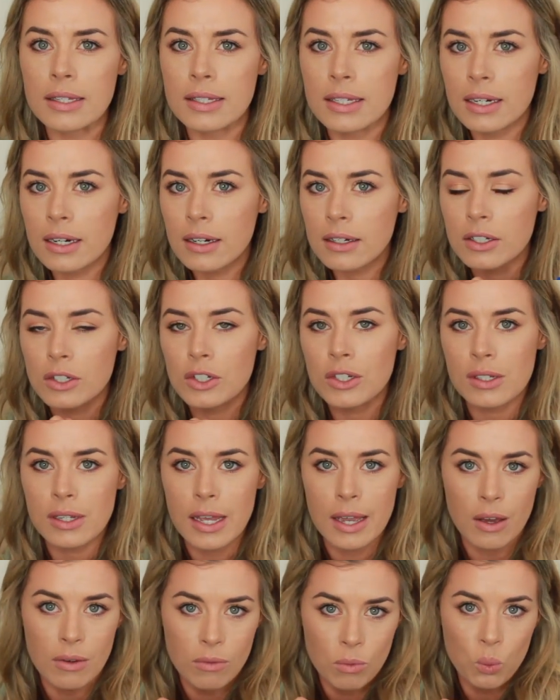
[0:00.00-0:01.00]
easier to just
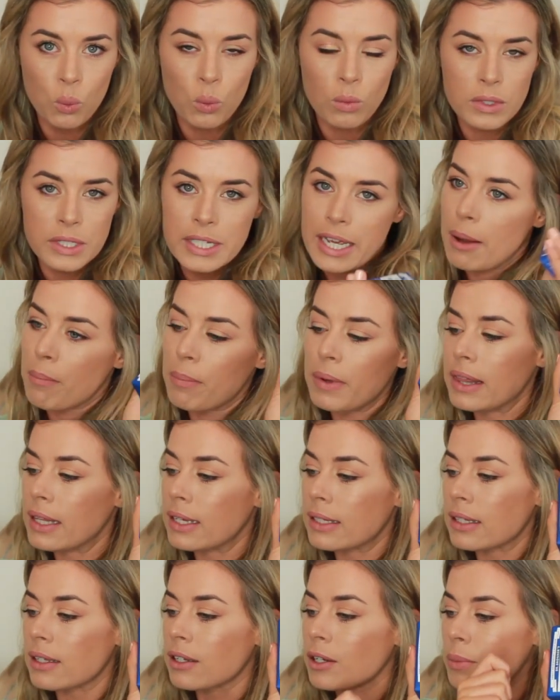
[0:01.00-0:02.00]
like dampen
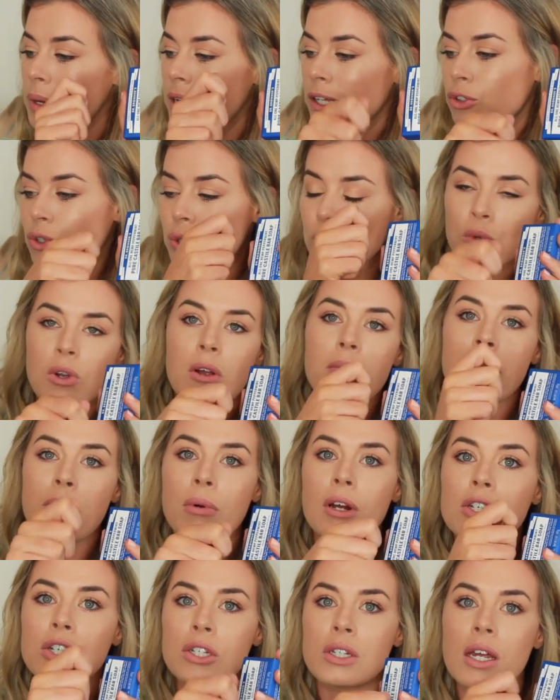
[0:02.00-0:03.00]
this a little bit and swirl my
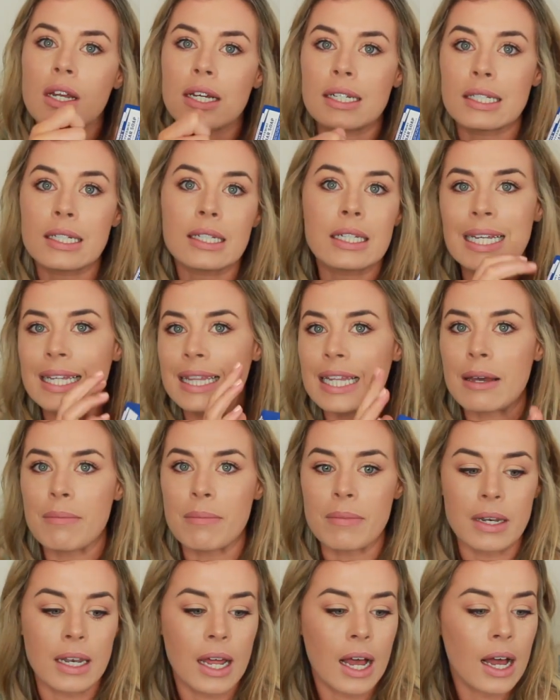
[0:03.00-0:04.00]
brushes on it to clean them.
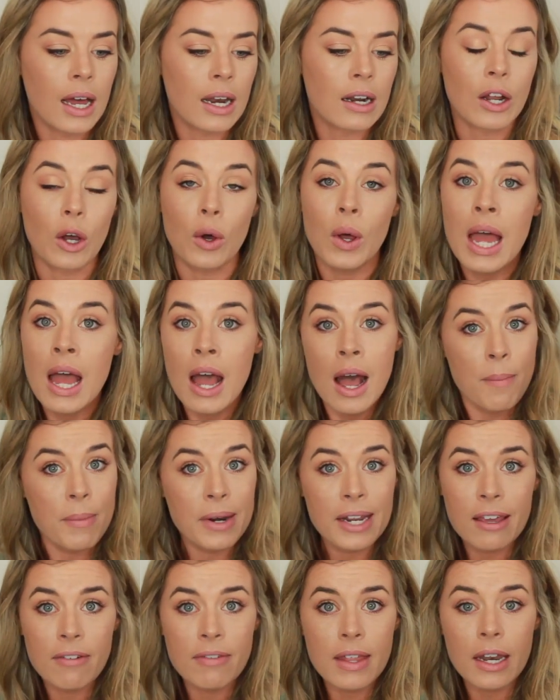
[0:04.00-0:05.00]
And I don't know. I'm
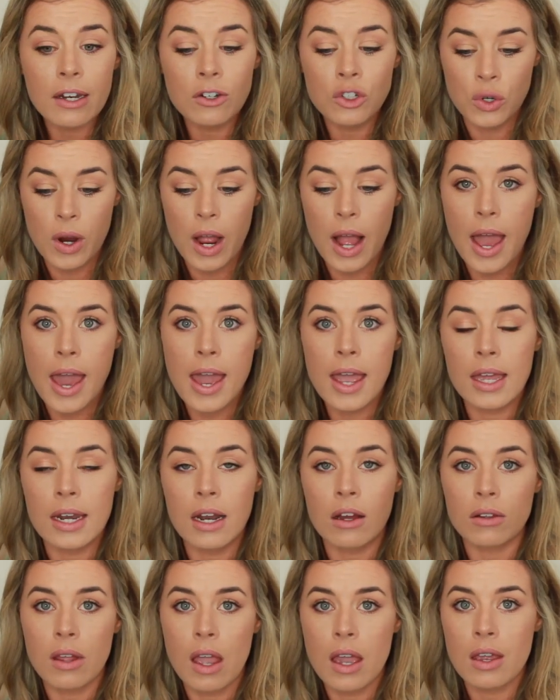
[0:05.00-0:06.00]
going to give that a try and
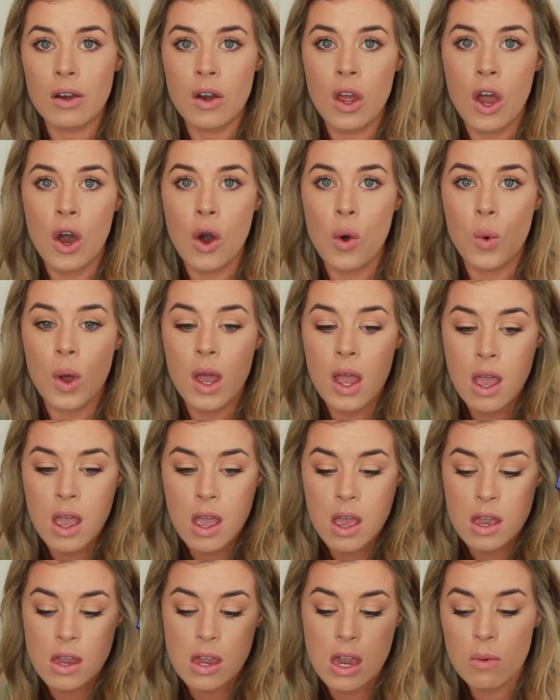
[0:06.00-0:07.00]
I'll let you know
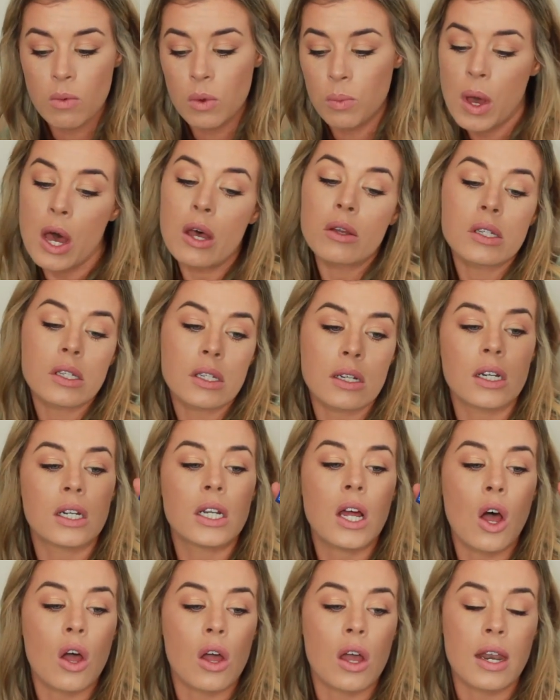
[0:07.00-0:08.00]
keep you
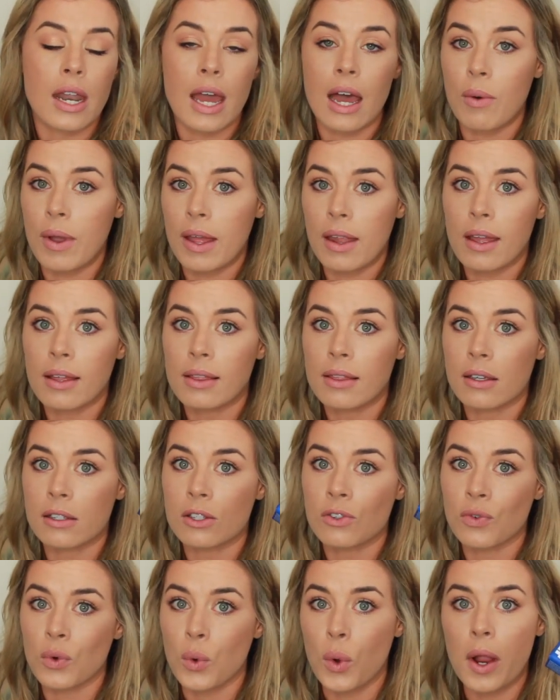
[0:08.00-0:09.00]
posted on how I like
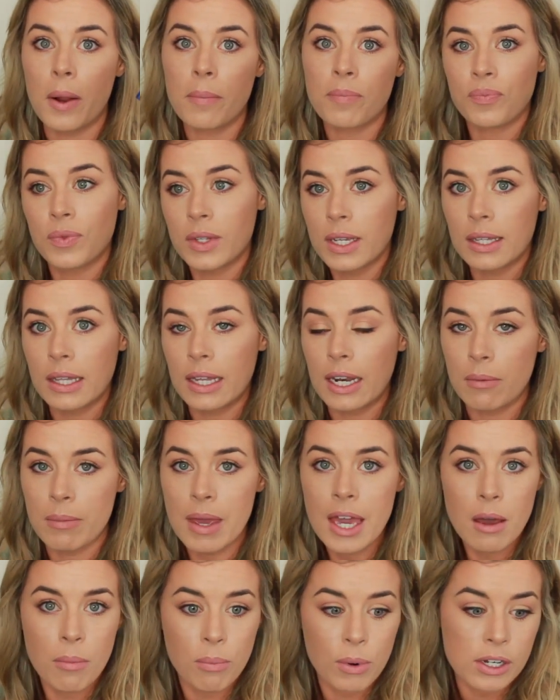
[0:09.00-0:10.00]
this for cleaning
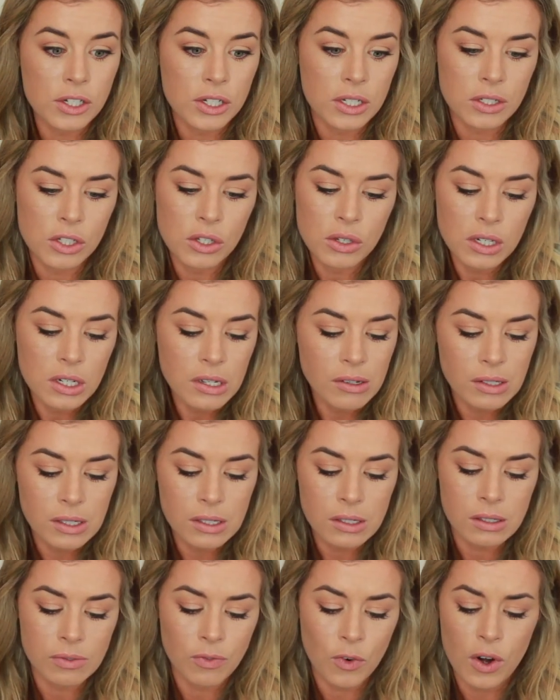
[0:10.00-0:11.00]
makeup brushes. You can use
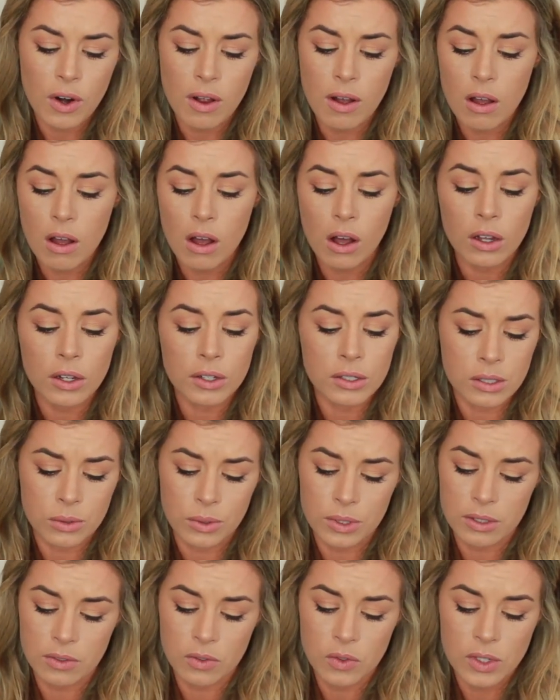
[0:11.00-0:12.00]
this for all
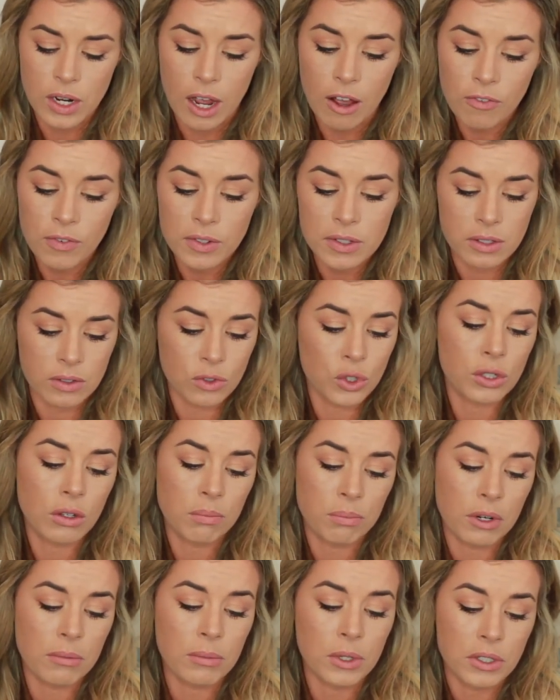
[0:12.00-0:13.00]
sorts of stuff. It's
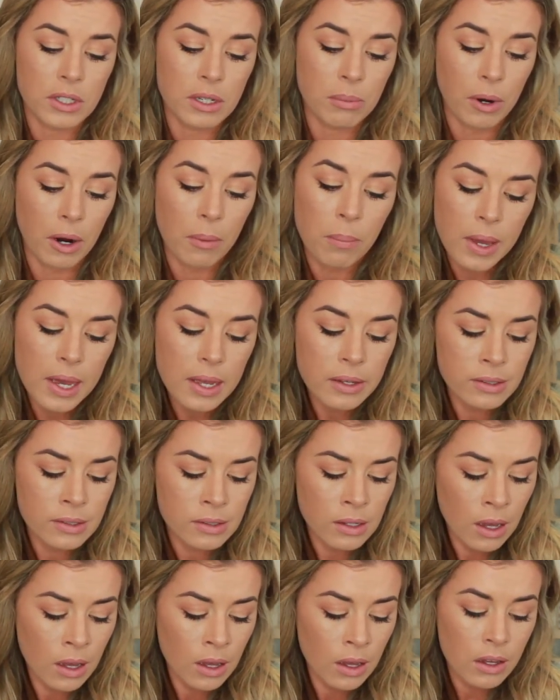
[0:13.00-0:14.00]
super multi-purpose.
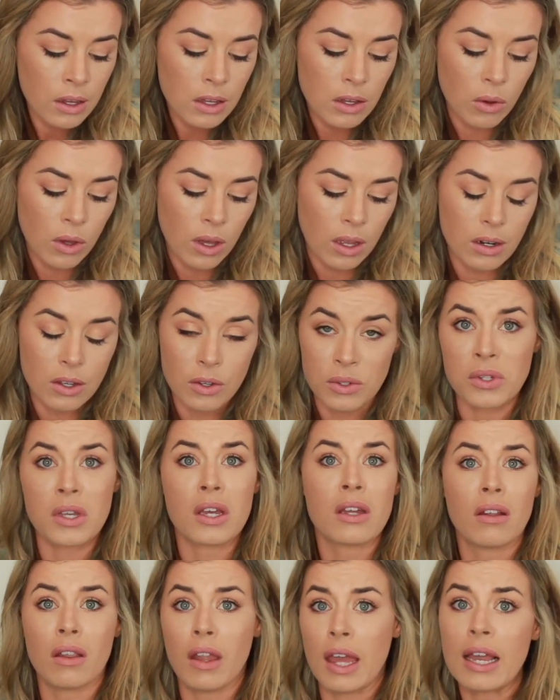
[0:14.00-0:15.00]
You can use
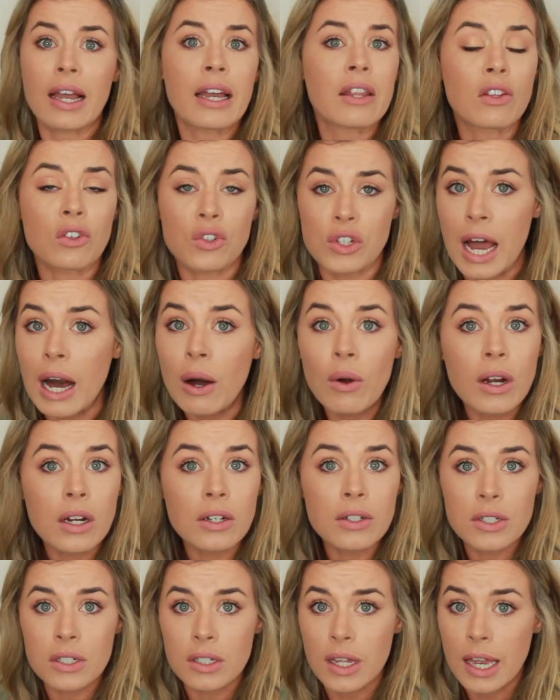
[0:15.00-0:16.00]
it like in the
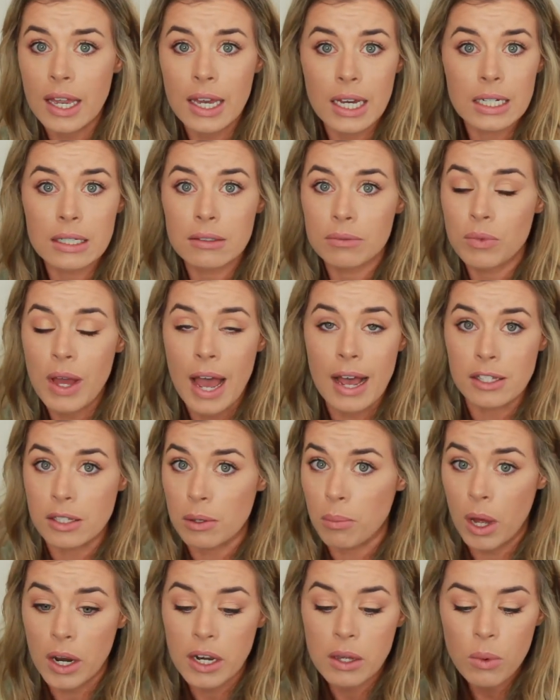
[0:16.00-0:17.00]
shower to like as
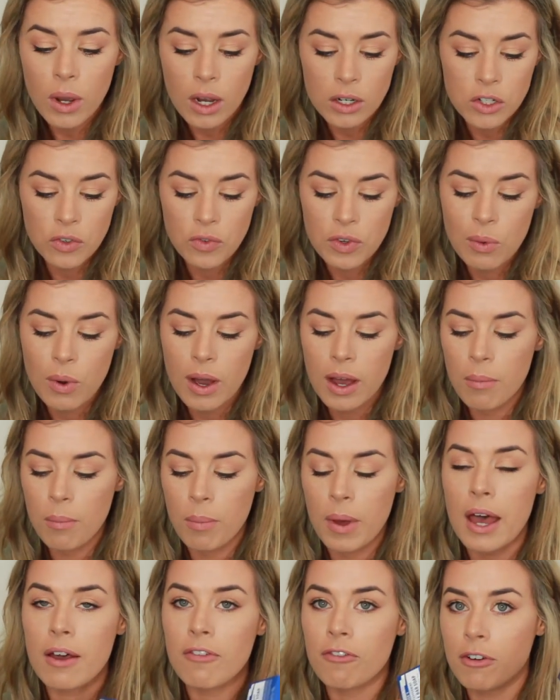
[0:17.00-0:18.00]
a body wash if you want,
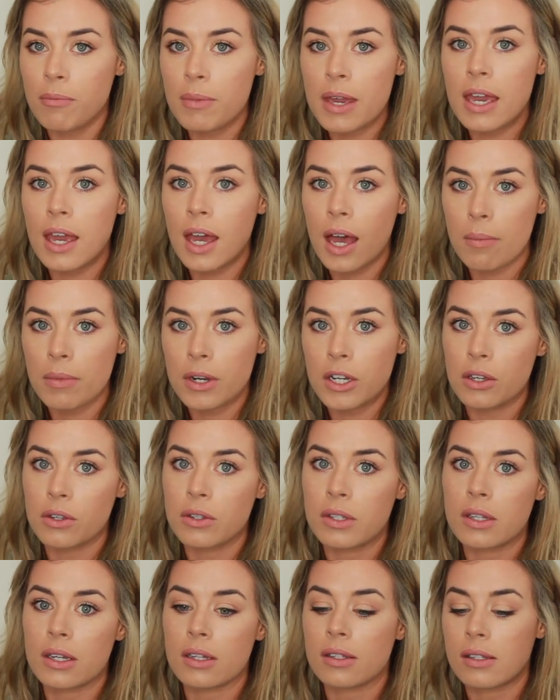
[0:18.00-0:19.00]
but for me, I'm gonna
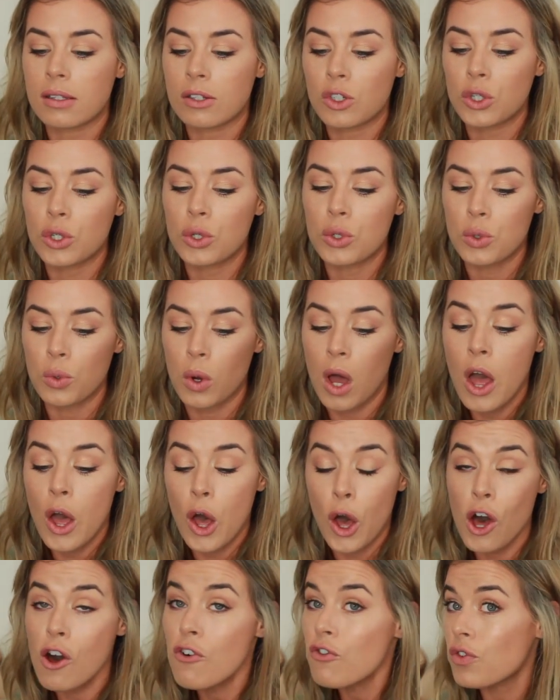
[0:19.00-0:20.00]
use this to
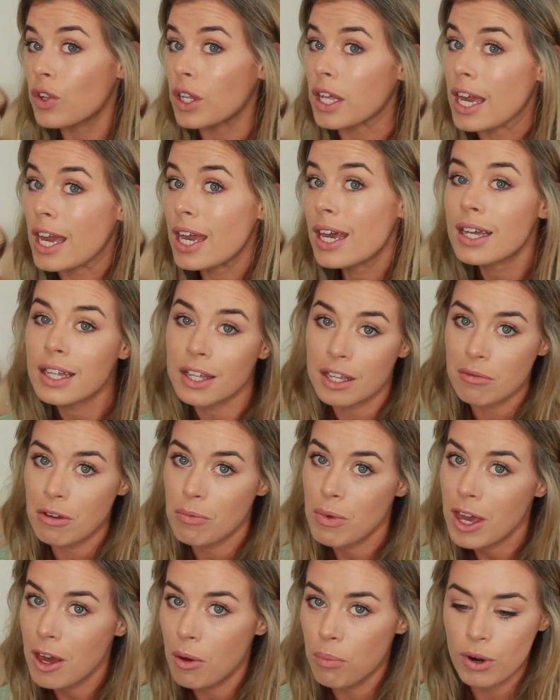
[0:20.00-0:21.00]
hopefully clean my
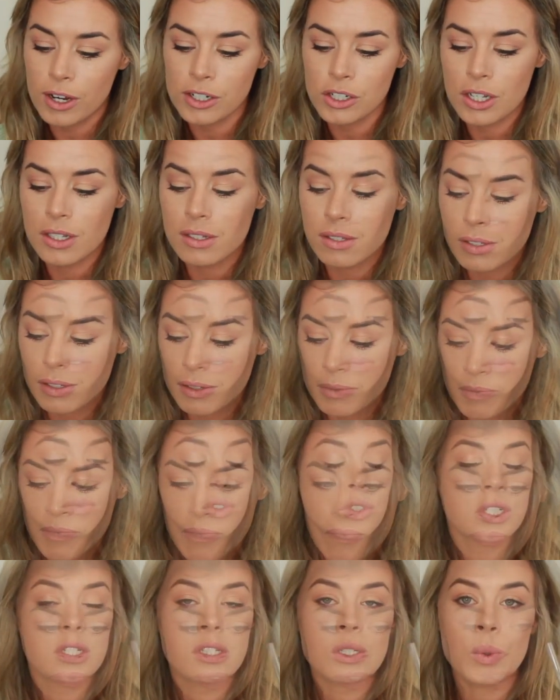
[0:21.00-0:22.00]
makeup brushes.
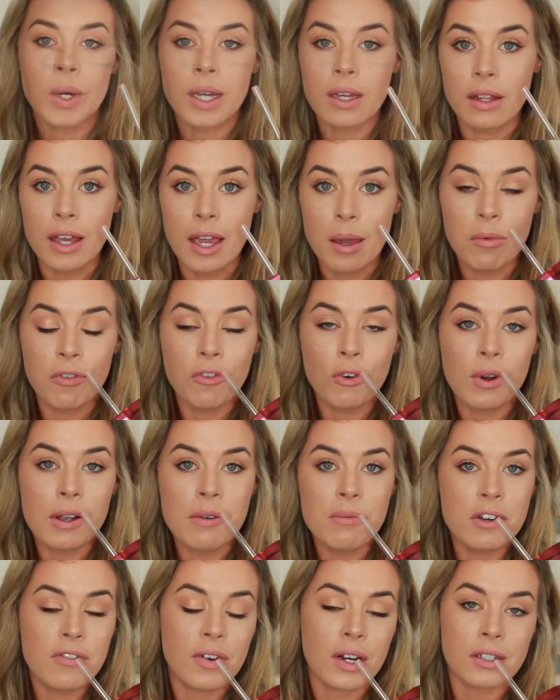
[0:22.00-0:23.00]
Just quickly, before
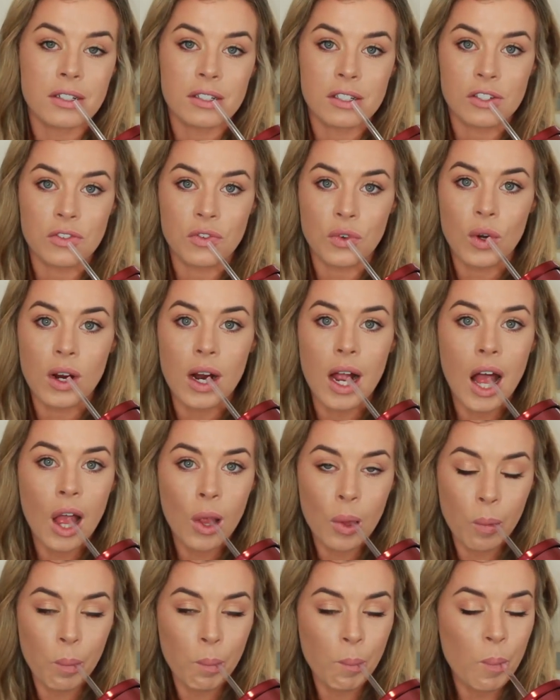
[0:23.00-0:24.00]
we move on to
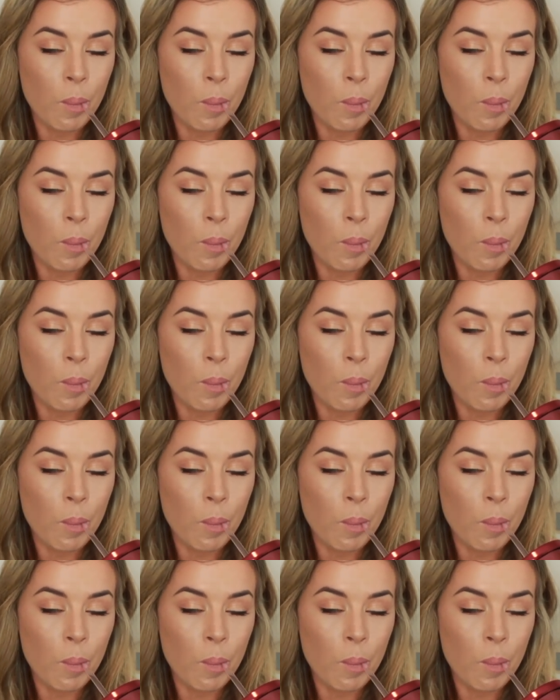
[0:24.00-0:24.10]
Sephora,